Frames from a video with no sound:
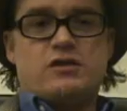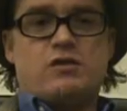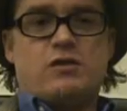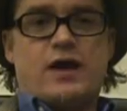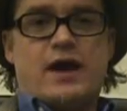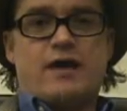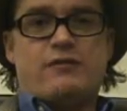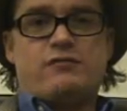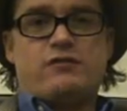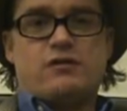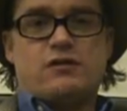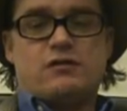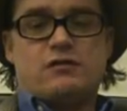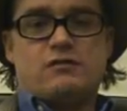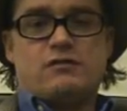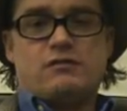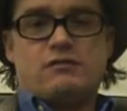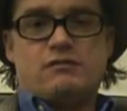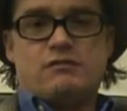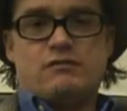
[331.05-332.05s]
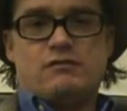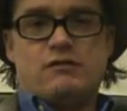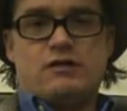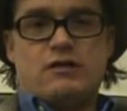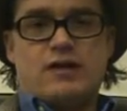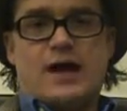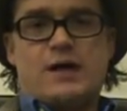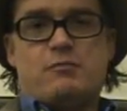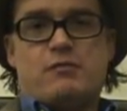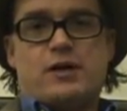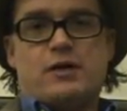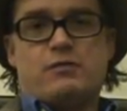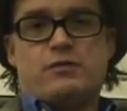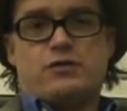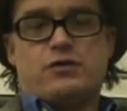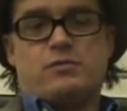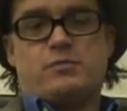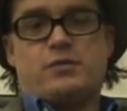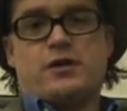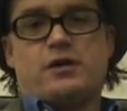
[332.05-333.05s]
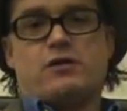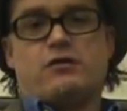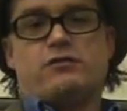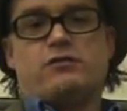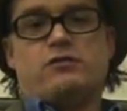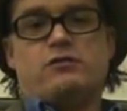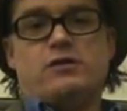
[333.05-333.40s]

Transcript: that you have to collaborate with your peers.